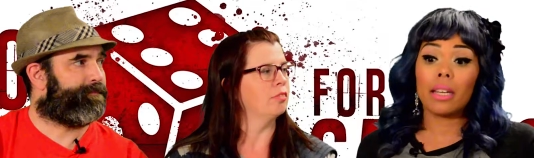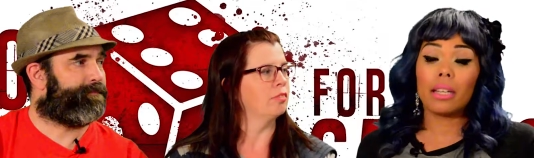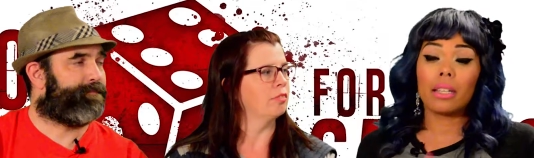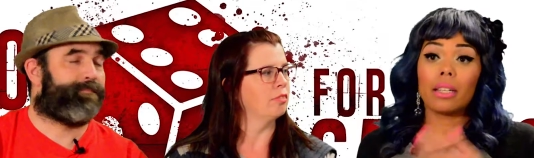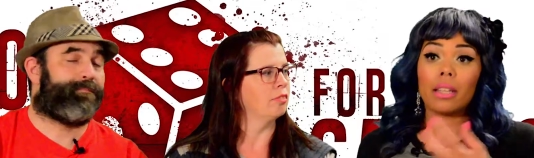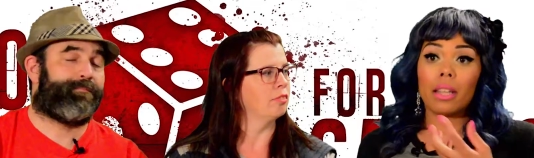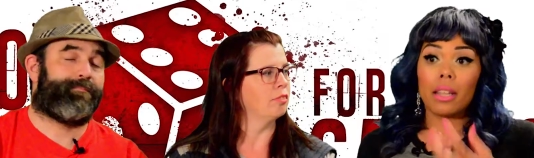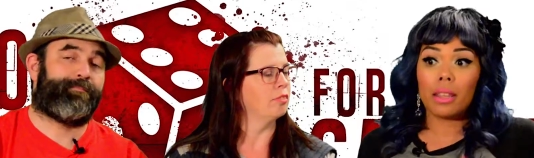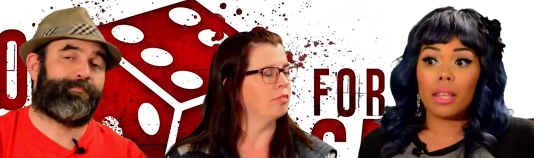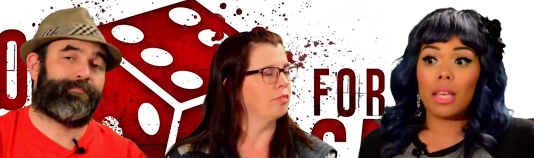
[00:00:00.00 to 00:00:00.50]
Speaker 1: into
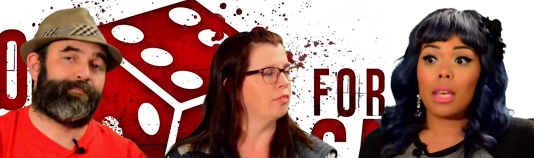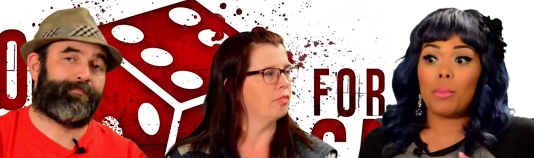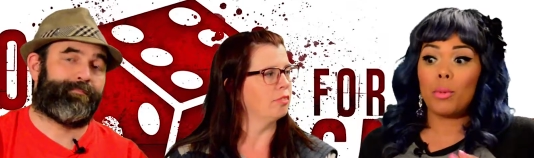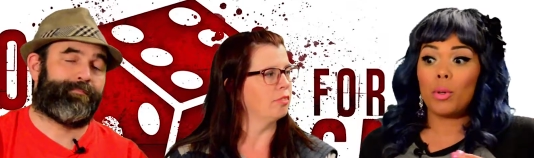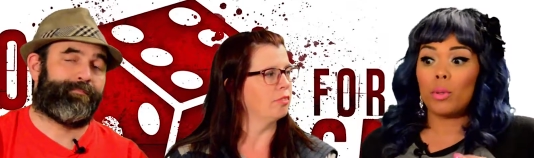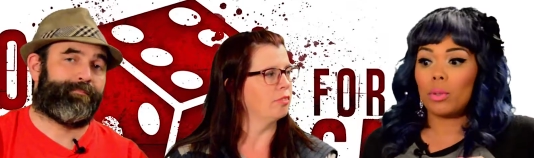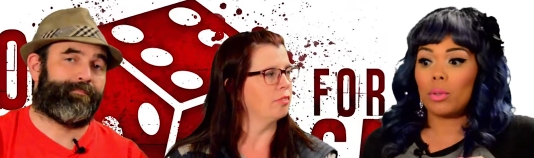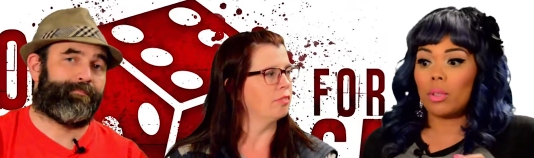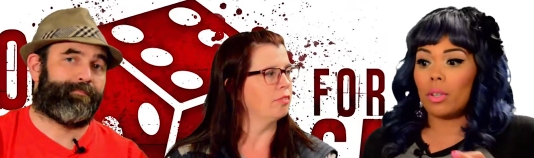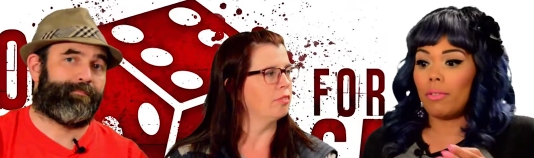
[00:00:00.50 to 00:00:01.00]
the theme.
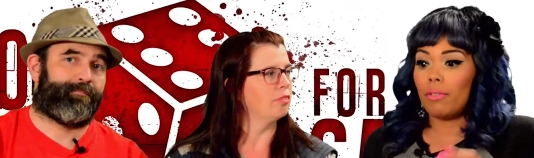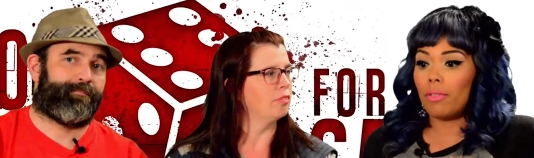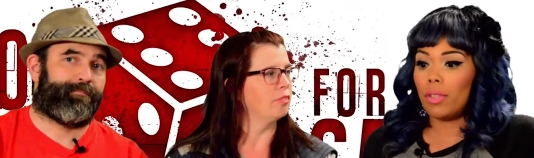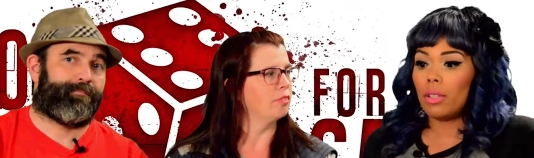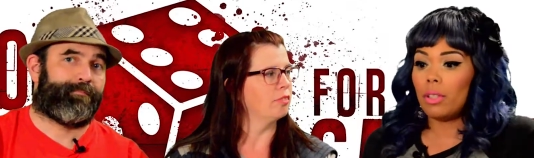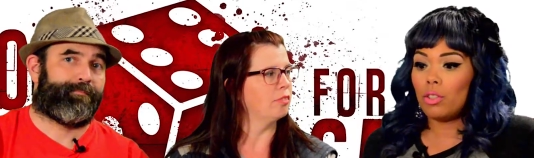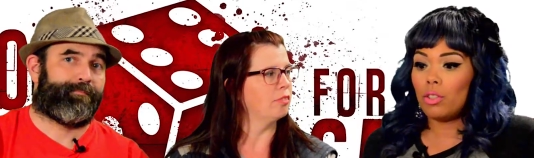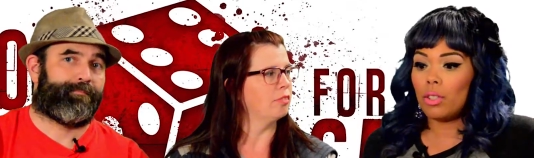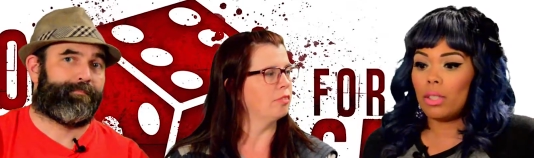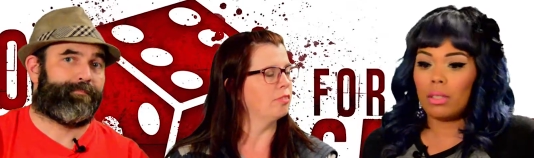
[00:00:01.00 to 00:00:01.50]
You saw
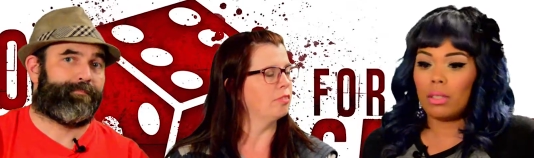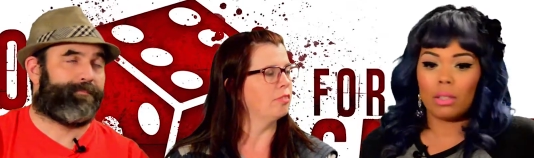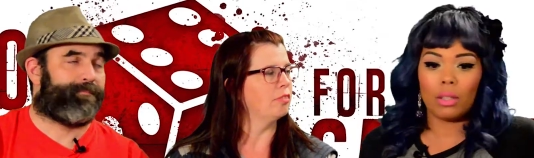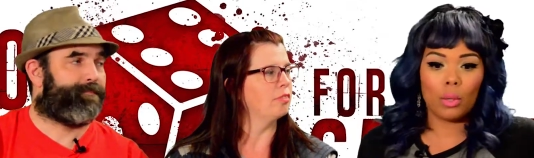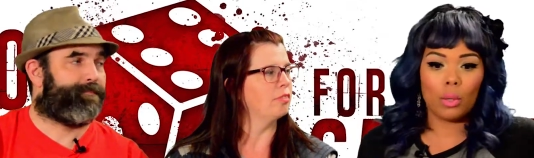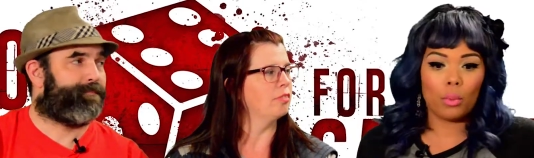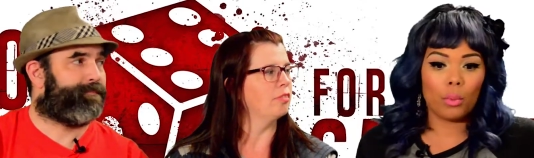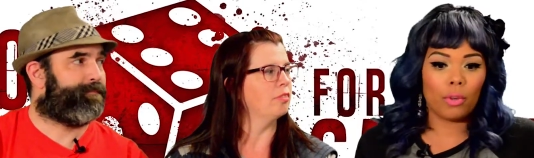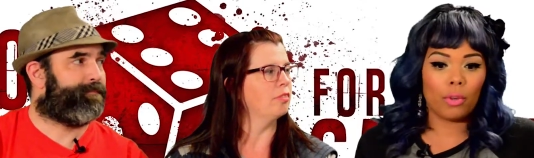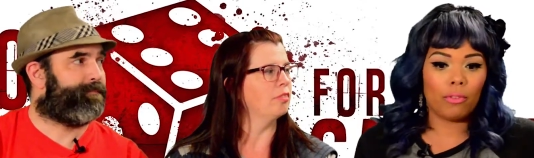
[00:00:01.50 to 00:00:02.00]
villages,
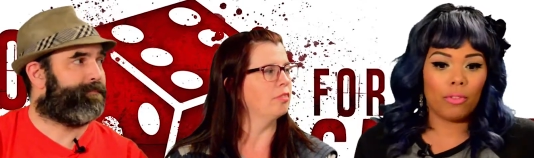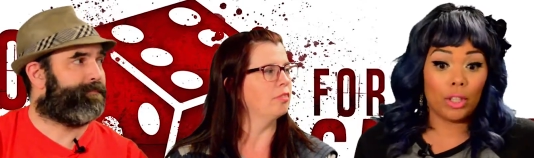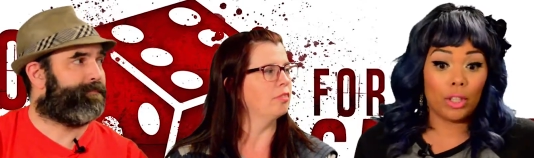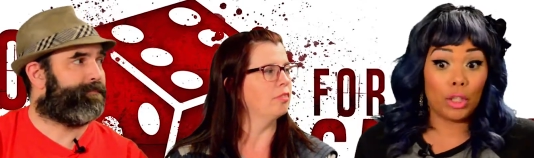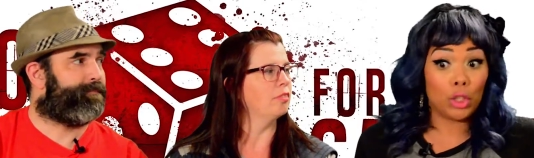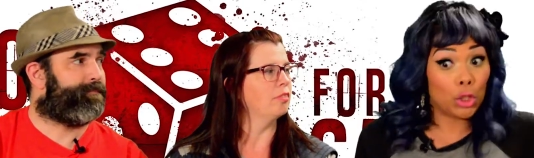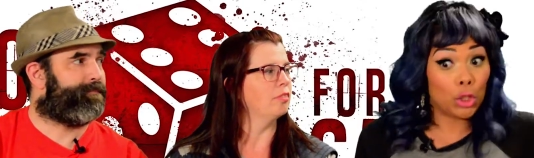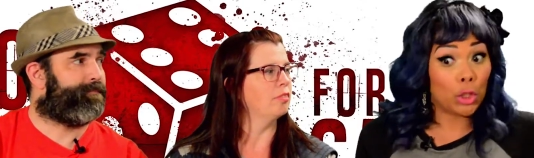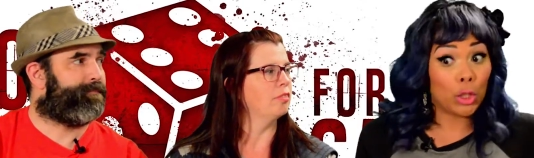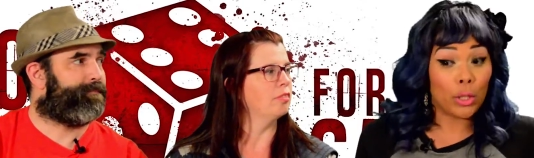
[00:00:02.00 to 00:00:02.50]
there were
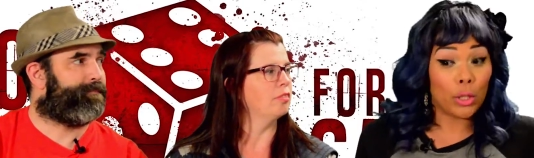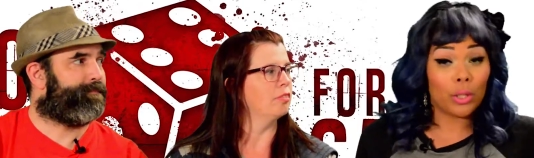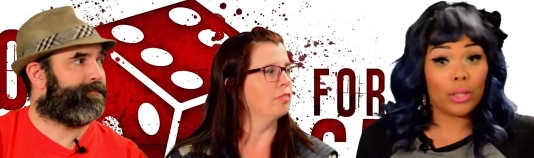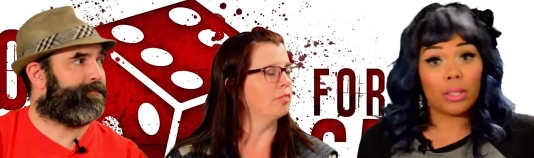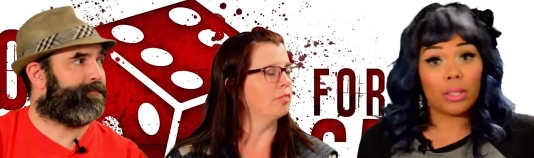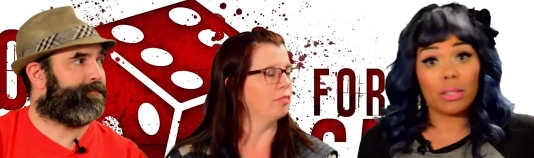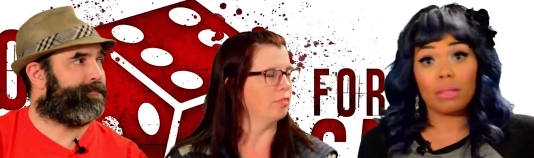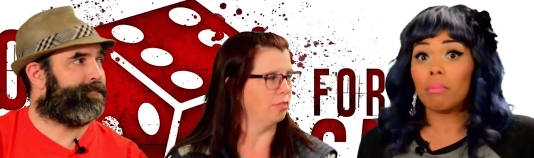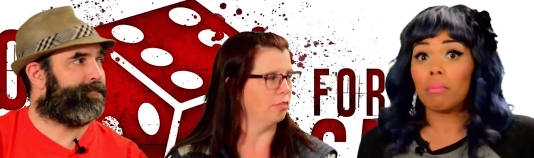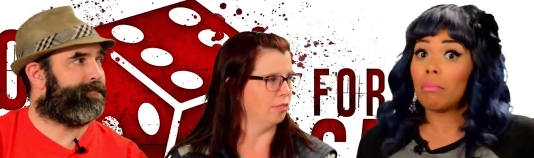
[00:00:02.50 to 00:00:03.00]
villagers.
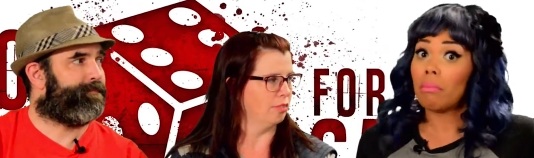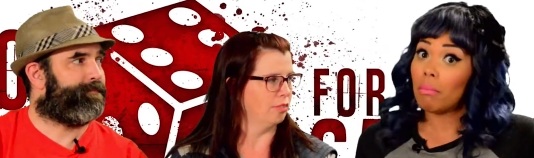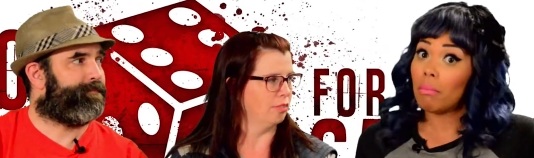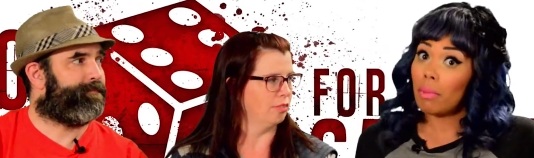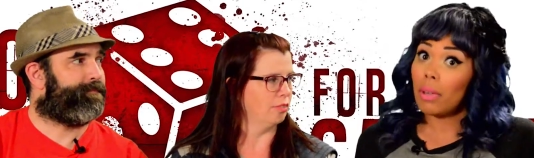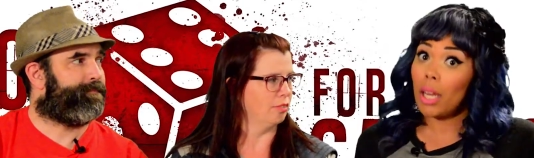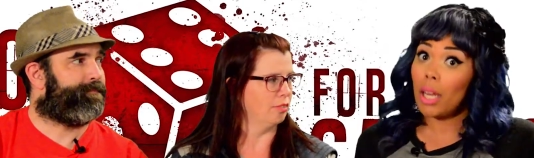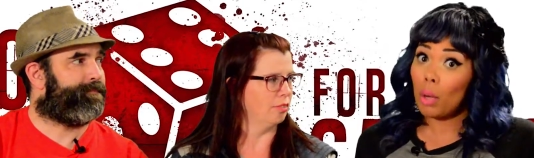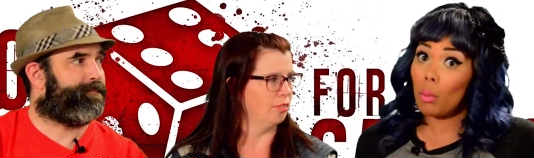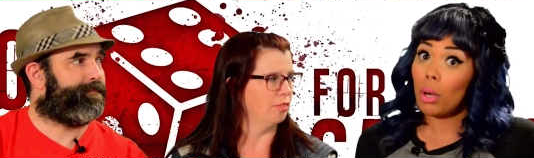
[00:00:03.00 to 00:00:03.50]

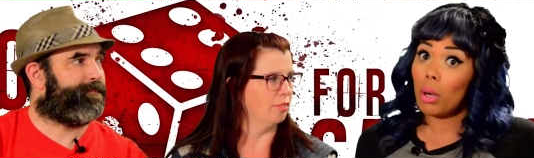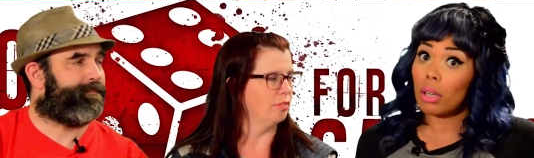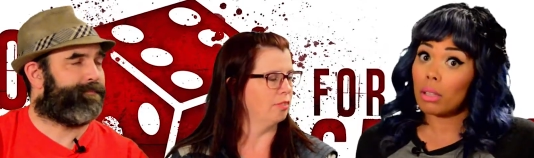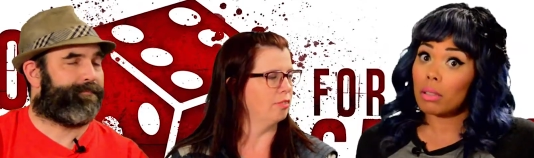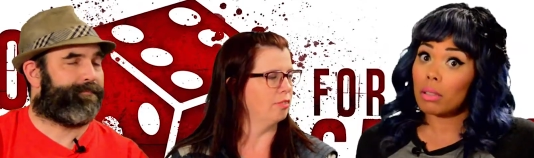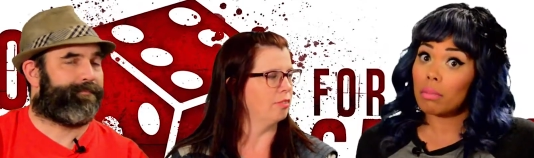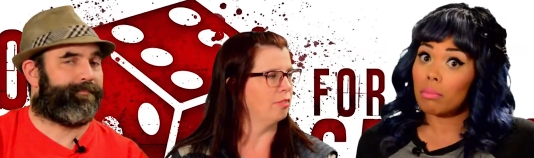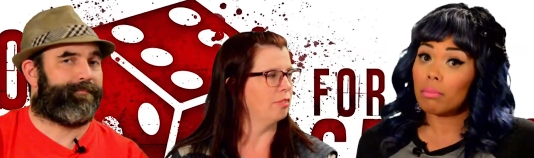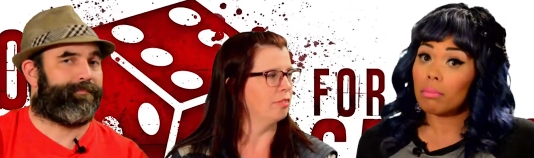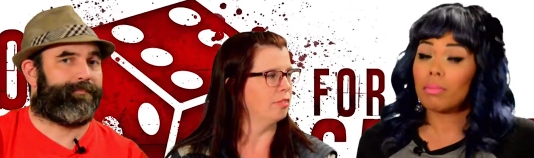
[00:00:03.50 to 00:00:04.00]
It worked.